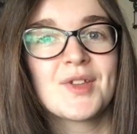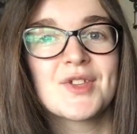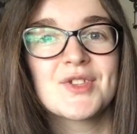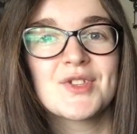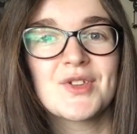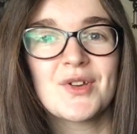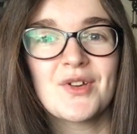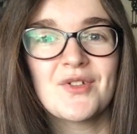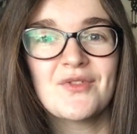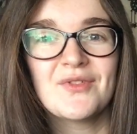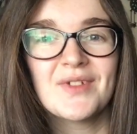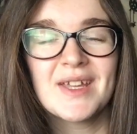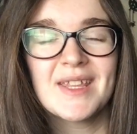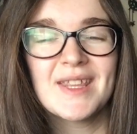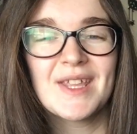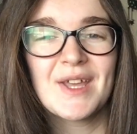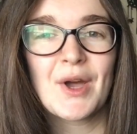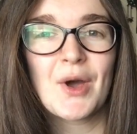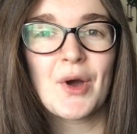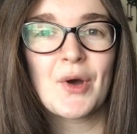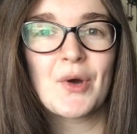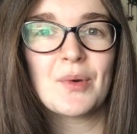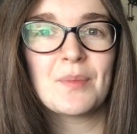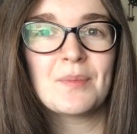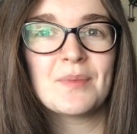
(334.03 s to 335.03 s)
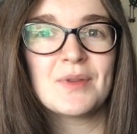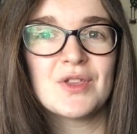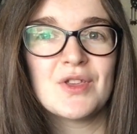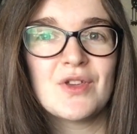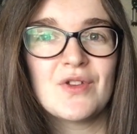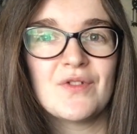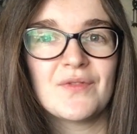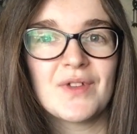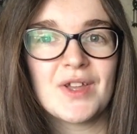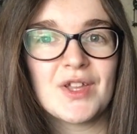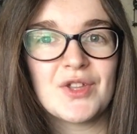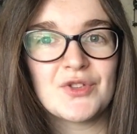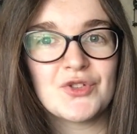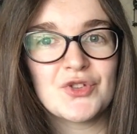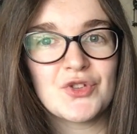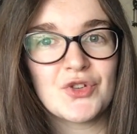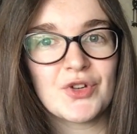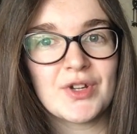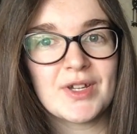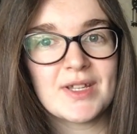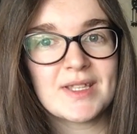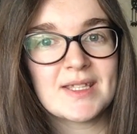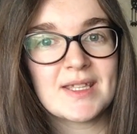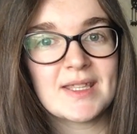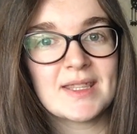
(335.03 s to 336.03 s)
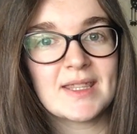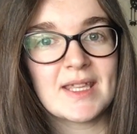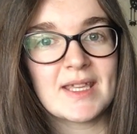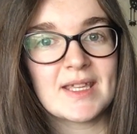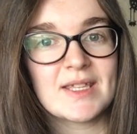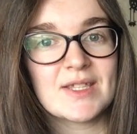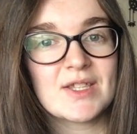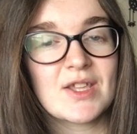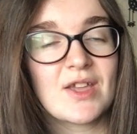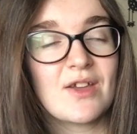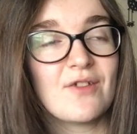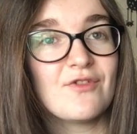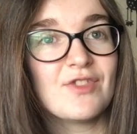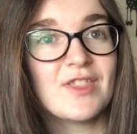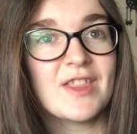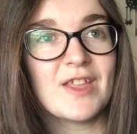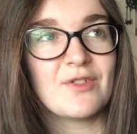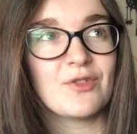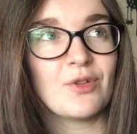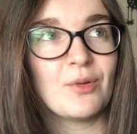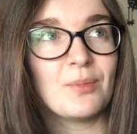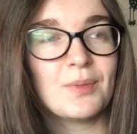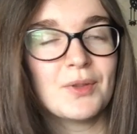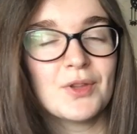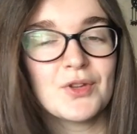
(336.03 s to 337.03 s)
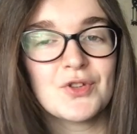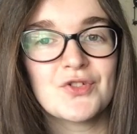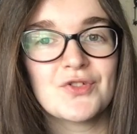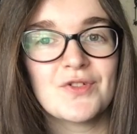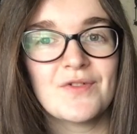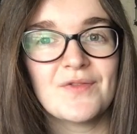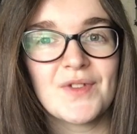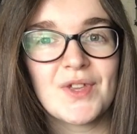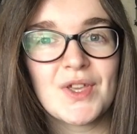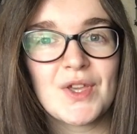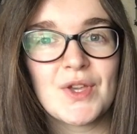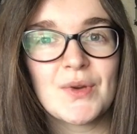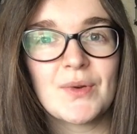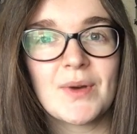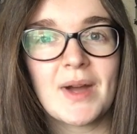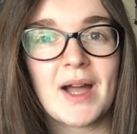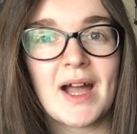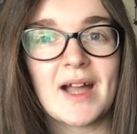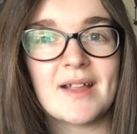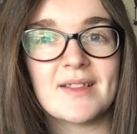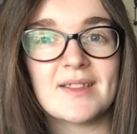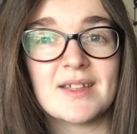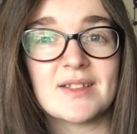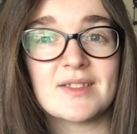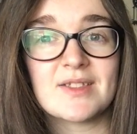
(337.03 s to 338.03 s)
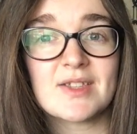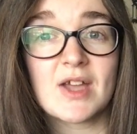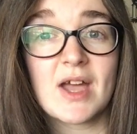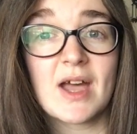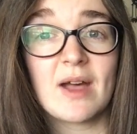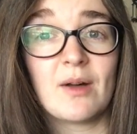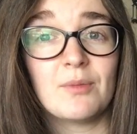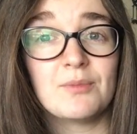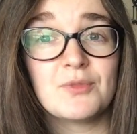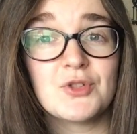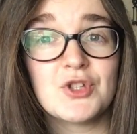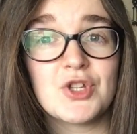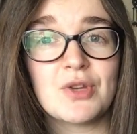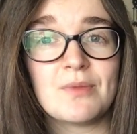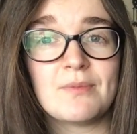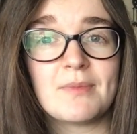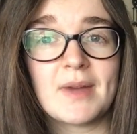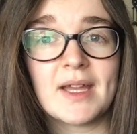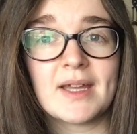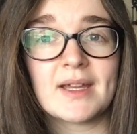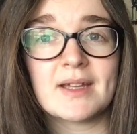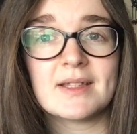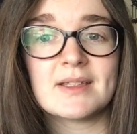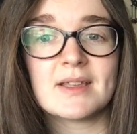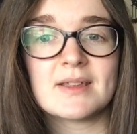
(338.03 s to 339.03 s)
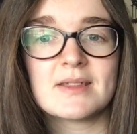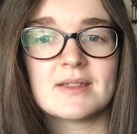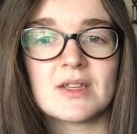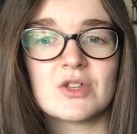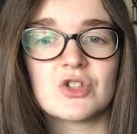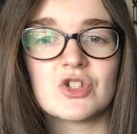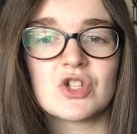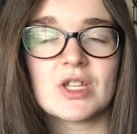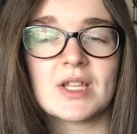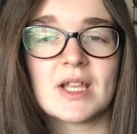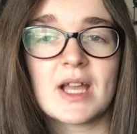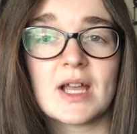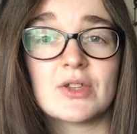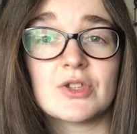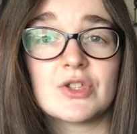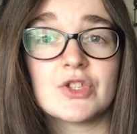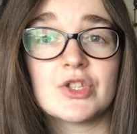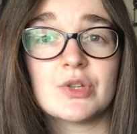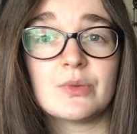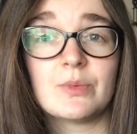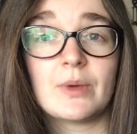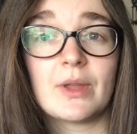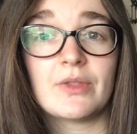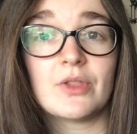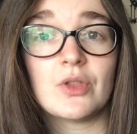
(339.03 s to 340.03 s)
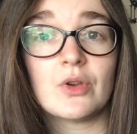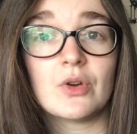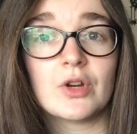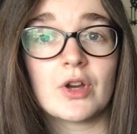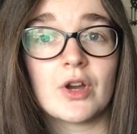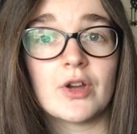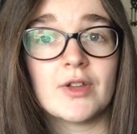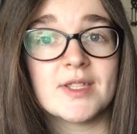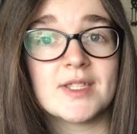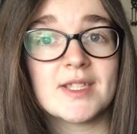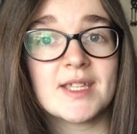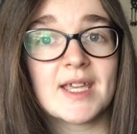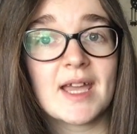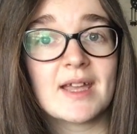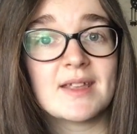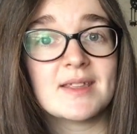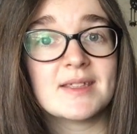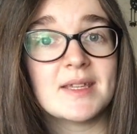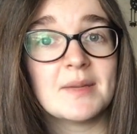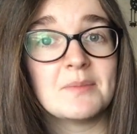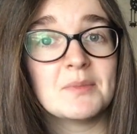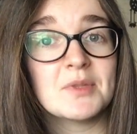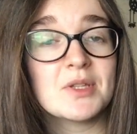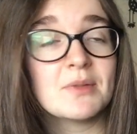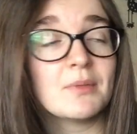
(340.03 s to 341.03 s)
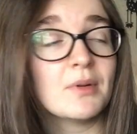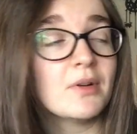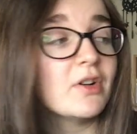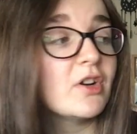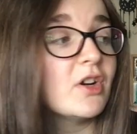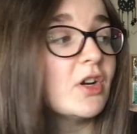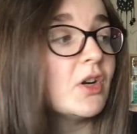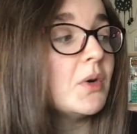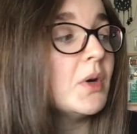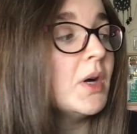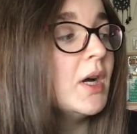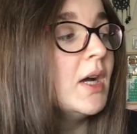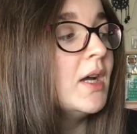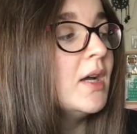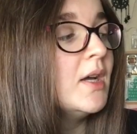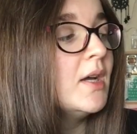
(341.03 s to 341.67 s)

So I really hope you've enjoyed this little plush review and it's helped you make a decision as to whether you're going to get him tomorrow.